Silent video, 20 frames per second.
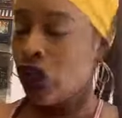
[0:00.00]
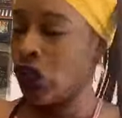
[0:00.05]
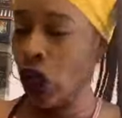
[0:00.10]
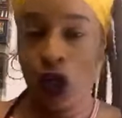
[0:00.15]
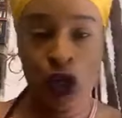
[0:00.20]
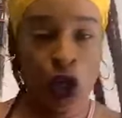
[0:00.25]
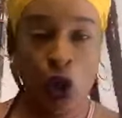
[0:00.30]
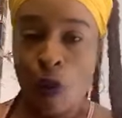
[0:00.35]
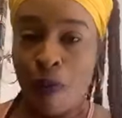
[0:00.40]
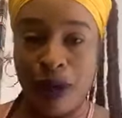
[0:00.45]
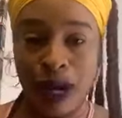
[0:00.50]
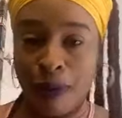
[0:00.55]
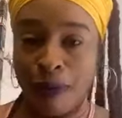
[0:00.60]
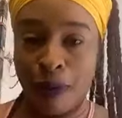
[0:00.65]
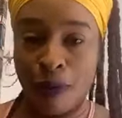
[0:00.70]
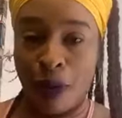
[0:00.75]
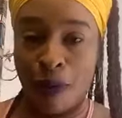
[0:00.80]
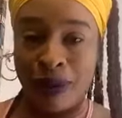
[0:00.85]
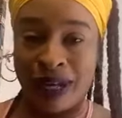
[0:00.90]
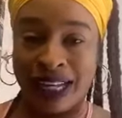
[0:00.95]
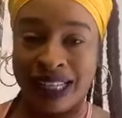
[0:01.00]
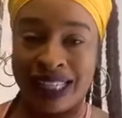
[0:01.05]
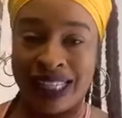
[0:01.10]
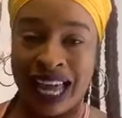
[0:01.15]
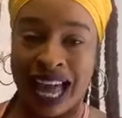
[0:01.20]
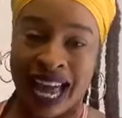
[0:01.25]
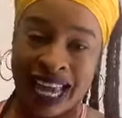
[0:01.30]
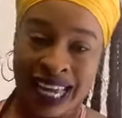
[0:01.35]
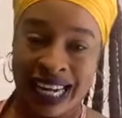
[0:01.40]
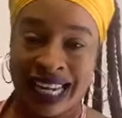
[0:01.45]
So don't beat up anymore because
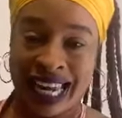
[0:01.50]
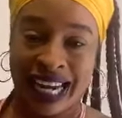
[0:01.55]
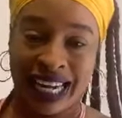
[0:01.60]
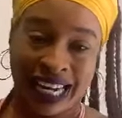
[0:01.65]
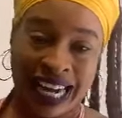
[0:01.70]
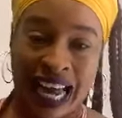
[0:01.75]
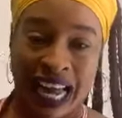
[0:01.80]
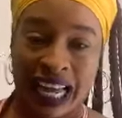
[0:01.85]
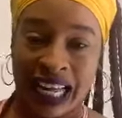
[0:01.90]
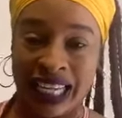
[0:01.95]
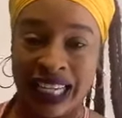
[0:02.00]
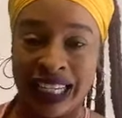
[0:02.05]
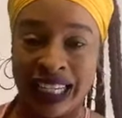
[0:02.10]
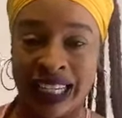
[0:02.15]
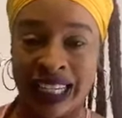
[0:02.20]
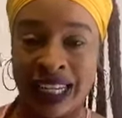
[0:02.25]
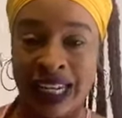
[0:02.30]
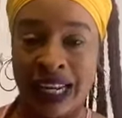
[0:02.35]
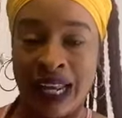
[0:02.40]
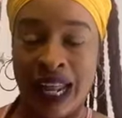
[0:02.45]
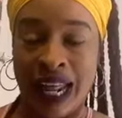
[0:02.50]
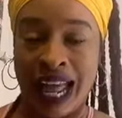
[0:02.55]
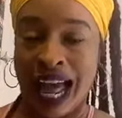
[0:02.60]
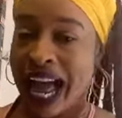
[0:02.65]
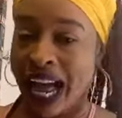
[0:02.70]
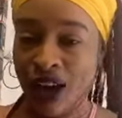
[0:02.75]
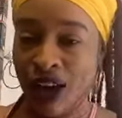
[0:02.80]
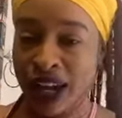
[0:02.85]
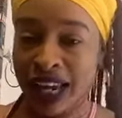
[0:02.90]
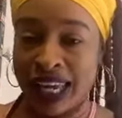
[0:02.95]
I in Canada.
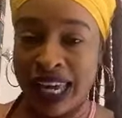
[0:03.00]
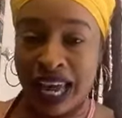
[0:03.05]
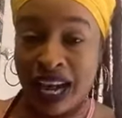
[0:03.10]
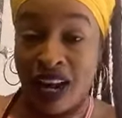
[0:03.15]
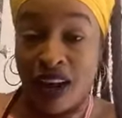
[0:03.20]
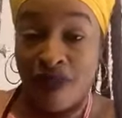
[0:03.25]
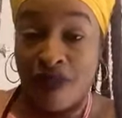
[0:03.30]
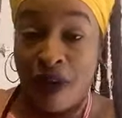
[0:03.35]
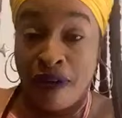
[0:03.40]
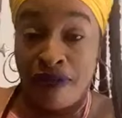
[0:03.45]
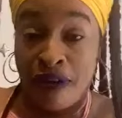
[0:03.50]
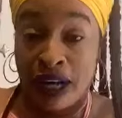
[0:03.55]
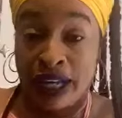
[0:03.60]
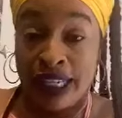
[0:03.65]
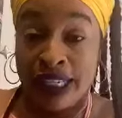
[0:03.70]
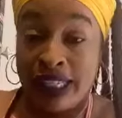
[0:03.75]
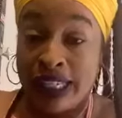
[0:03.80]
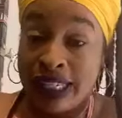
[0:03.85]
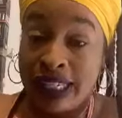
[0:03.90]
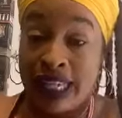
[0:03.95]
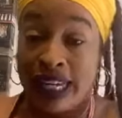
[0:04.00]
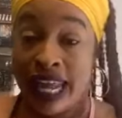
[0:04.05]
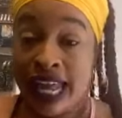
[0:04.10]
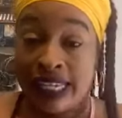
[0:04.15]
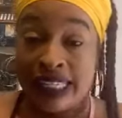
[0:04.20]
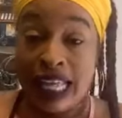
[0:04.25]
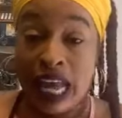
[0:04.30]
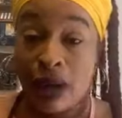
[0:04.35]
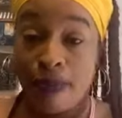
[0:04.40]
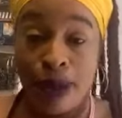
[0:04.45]
I only in Canada for a fucking season.
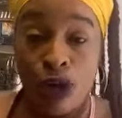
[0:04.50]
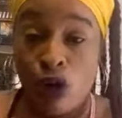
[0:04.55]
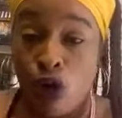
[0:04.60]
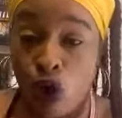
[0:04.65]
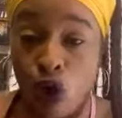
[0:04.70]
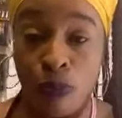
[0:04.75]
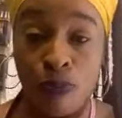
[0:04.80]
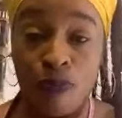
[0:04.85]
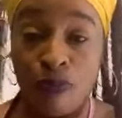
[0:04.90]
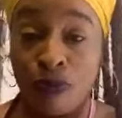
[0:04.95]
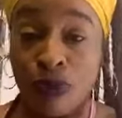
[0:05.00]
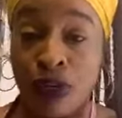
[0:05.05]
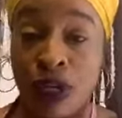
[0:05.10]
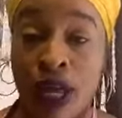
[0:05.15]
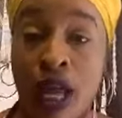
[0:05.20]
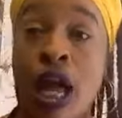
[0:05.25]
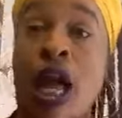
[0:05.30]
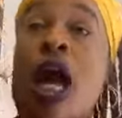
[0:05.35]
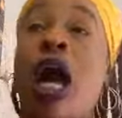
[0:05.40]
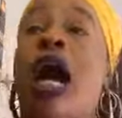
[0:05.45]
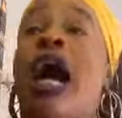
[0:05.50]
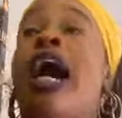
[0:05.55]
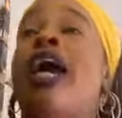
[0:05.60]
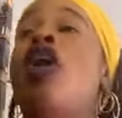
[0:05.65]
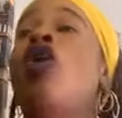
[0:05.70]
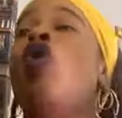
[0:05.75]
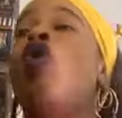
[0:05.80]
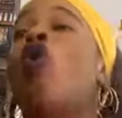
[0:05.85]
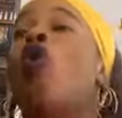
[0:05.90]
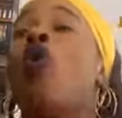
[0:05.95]
Next year I'll be home.
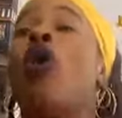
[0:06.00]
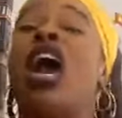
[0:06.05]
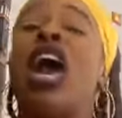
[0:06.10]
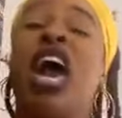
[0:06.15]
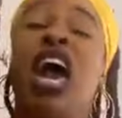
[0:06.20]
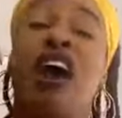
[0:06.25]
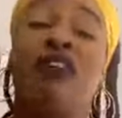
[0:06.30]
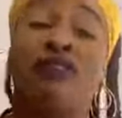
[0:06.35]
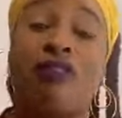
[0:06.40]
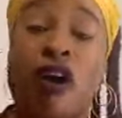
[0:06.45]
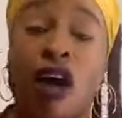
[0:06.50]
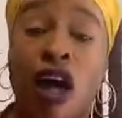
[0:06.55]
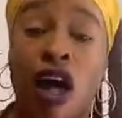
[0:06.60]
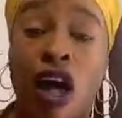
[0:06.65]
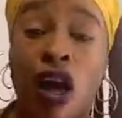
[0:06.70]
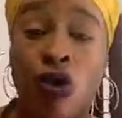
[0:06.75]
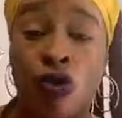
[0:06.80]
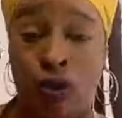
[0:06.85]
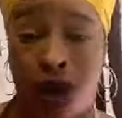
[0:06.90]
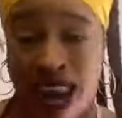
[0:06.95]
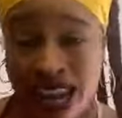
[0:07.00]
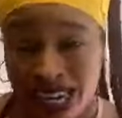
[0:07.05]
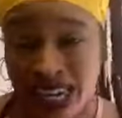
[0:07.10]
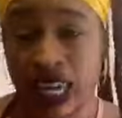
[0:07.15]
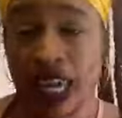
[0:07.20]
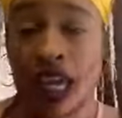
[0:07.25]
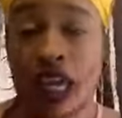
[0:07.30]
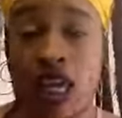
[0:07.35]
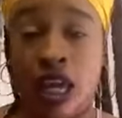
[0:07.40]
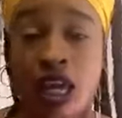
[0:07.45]
And whoever
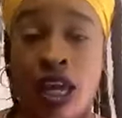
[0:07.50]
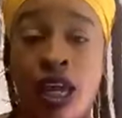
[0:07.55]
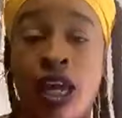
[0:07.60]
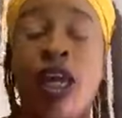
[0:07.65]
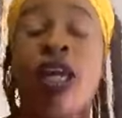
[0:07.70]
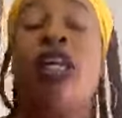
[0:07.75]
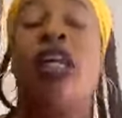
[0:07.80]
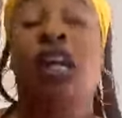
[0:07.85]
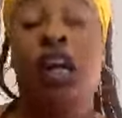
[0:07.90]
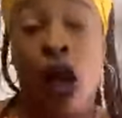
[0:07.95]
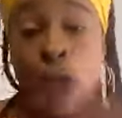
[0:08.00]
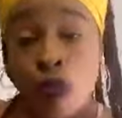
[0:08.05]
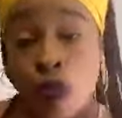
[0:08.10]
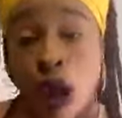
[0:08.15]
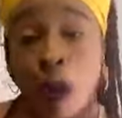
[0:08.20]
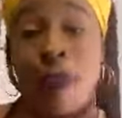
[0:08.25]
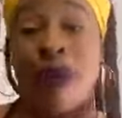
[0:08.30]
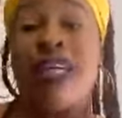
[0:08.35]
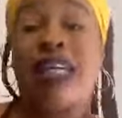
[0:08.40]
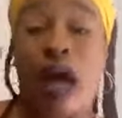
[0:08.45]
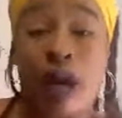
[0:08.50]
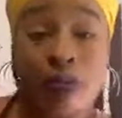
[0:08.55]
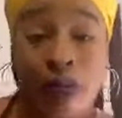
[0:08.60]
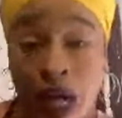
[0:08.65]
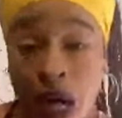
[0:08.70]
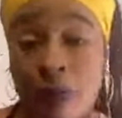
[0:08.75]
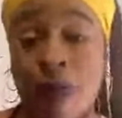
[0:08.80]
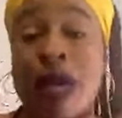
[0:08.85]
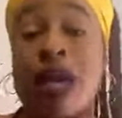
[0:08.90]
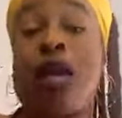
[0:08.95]
ready to come rubber
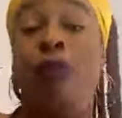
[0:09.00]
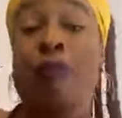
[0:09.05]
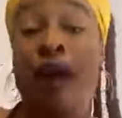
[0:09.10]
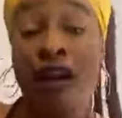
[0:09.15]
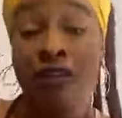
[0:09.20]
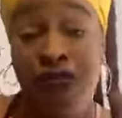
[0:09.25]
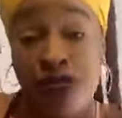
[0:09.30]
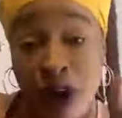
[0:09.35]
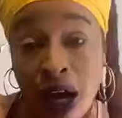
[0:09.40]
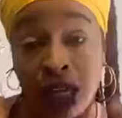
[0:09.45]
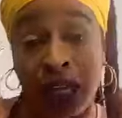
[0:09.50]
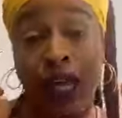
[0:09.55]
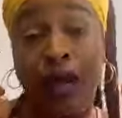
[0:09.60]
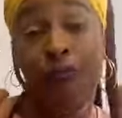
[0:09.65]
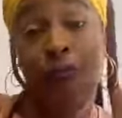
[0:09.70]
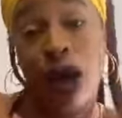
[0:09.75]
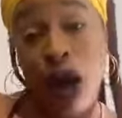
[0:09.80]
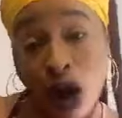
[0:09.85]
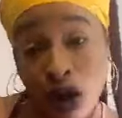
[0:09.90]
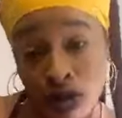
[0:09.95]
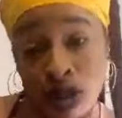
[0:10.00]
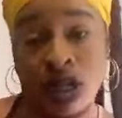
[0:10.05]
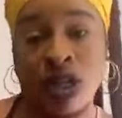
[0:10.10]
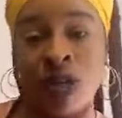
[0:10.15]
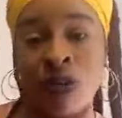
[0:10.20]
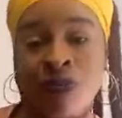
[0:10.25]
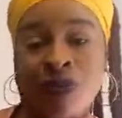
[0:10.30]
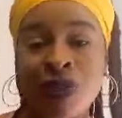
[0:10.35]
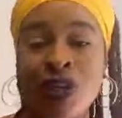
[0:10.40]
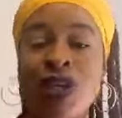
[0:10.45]
dub dub in my fucking boat,
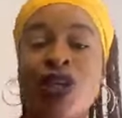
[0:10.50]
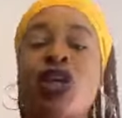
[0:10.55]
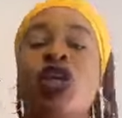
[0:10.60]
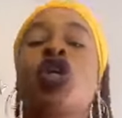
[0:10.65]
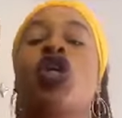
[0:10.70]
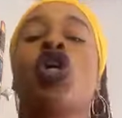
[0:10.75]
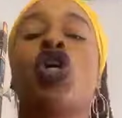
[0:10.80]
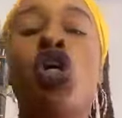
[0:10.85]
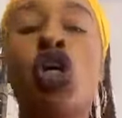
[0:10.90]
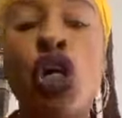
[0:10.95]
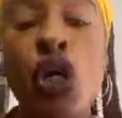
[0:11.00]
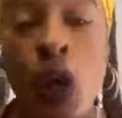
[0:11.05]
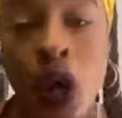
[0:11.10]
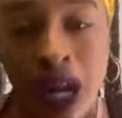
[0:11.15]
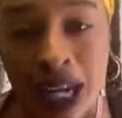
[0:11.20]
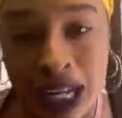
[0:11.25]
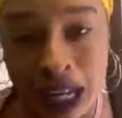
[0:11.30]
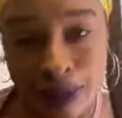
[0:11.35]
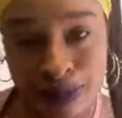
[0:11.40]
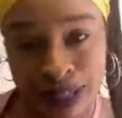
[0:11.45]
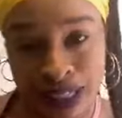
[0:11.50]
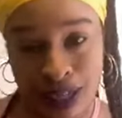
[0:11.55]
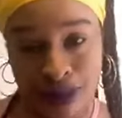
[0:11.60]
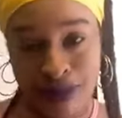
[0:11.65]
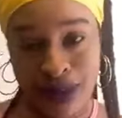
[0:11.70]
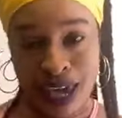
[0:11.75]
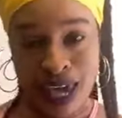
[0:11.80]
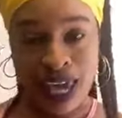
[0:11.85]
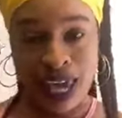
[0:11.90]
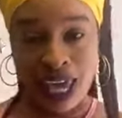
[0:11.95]
y'all come
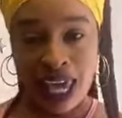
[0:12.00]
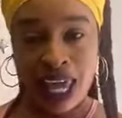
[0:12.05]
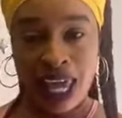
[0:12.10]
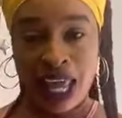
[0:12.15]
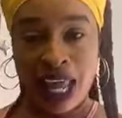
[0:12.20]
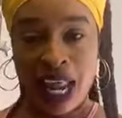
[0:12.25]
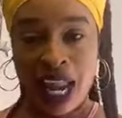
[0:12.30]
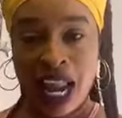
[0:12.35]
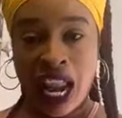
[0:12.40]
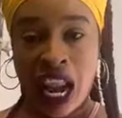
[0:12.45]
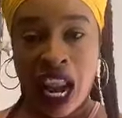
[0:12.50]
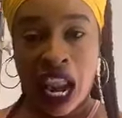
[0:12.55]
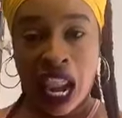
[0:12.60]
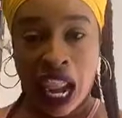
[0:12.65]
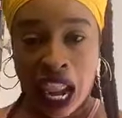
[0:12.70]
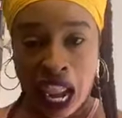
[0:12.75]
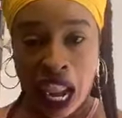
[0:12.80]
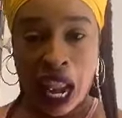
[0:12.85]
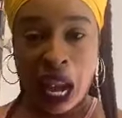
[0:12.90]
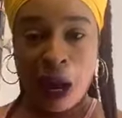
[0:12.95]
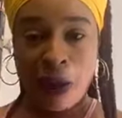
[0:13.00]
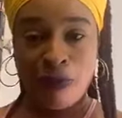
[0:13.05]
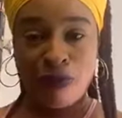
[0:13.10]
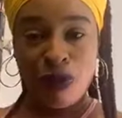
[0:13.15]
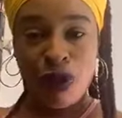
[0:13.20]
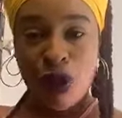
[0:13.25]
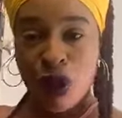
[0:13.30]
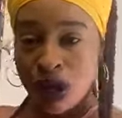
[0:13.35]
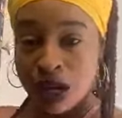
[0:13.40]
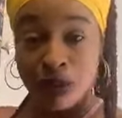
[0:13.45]
see me. Huh?
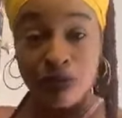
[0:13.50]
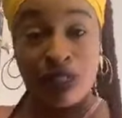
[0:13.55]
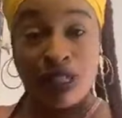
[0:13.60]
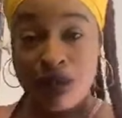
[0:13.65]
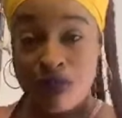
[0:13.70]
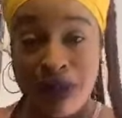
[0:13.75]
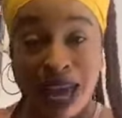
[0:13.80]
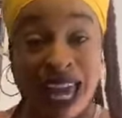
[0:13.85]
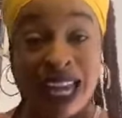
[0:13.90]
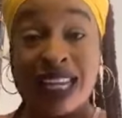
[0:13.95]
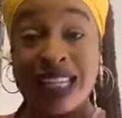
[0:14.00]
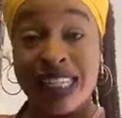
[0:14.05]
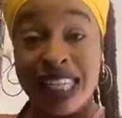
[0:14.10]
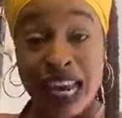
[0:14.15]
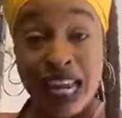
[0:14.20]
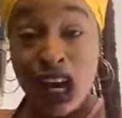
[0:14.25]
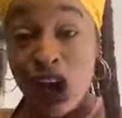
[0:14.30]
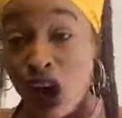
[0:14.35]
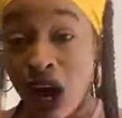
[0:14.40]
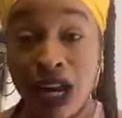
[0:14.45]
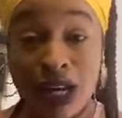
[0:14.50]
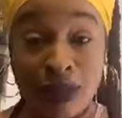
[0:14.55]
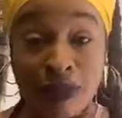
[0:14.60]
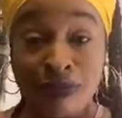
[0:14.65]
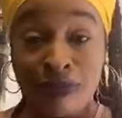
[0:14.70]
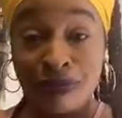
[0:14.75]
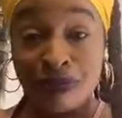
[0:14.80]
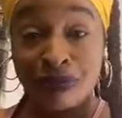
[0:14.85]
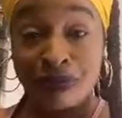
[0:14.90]
Y'all come see me. I didn't tell y'all.